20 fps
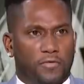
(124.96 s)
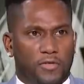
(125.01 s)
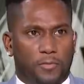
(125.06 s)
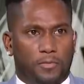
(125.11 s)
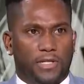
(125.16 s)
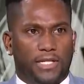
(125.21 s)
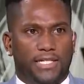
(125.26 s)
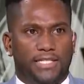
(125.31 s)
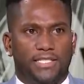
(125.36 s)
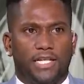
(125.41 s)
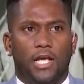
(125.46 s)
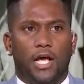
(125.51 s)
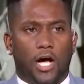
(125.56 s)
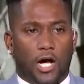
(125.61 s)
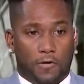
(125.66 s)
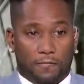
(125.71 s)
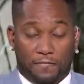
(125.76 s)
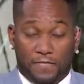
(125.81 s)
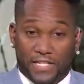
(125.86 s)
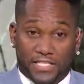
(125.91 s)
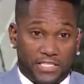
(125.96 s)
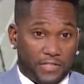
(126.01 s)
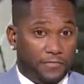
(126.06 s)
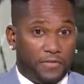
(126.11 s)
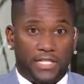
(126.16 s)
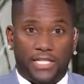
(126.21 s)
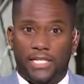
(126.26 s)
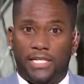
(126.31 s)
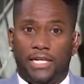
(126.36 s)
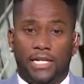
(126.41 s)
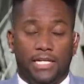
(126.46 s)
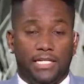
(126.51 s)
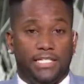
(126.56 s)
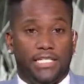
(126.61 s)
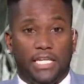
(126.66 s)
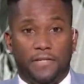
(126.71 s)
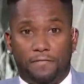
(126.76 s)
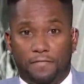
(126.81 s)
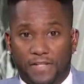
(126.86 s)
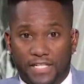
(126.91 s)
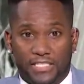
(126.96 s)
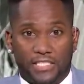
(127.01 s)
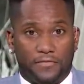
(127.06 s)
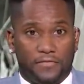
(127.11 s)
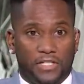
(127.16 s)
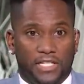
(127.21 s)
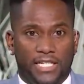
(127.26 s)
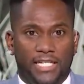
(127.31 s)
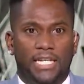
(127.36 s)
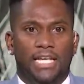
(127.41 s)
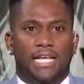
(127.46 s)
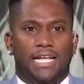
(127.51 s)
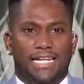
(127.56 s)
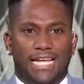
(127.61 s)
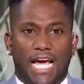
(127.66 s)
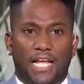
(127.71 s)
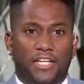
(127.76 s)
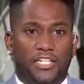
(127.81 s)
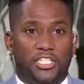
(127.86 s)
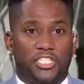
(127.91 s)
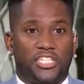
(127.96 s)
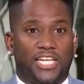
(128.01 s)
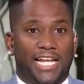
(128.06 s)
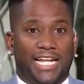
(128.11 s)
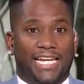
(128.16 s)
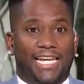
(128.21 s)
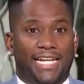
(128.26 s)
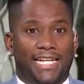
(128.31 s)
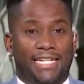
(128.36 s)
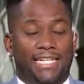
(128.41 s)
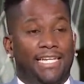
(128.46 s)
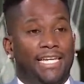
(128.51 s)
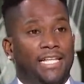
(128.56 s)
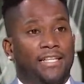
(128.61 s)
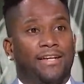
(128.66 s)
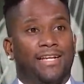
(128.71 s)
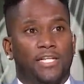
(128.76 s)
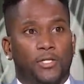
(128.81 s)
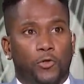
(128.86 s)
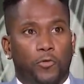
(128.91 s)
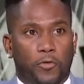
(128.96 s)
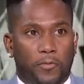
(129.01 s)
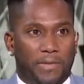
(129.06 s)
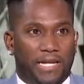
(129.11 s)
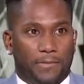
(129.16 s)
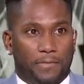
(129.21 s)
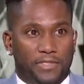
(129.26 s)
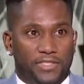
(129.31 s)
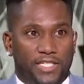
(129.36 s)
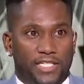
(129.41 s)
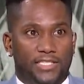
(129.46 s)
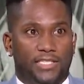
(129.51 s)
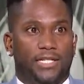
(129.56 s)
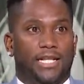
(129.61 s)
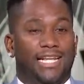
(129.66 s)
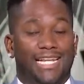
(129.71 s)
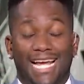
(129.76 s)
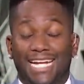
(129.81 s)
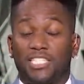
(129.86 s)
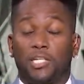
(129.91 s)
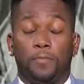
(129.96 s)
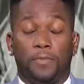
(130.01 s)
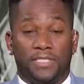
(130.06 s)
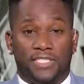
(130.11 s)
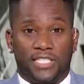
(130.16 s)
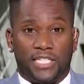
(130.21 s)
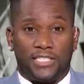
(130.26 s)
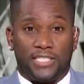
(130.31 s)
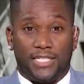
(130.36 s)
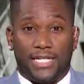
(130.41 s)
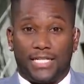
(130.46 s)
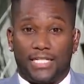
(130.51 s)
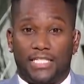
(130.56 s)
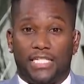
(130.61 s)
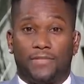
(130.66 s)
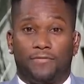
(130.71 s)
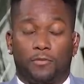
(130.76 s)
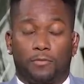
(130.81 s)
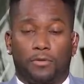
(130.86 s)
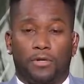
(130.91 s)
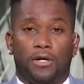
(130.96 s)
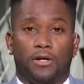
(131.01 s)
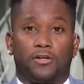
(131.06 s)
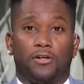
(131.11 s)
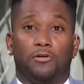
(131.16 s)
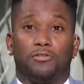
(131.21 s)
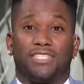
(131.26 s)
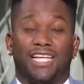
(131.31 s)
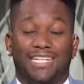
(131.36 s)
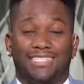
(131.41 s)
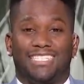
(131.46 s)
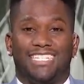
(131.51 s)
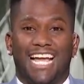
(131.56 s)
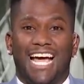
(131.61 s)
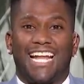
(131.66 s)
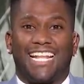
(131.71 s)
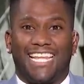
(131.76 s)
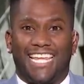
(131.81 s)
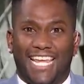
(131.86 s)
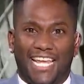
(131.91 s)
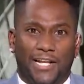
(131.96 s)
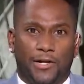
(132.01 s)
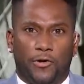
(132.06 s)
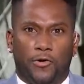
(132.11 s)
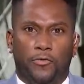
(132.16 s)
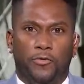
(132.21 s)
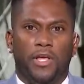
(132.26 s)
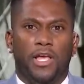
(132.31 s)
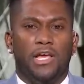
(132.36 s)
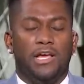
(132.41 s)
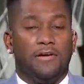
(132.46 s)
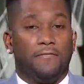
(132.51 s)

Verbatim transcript: over the place, offensively, defensively. Now they just got to get it together at the quarterback position. And that's a position that the Denver Broncos has not hit on,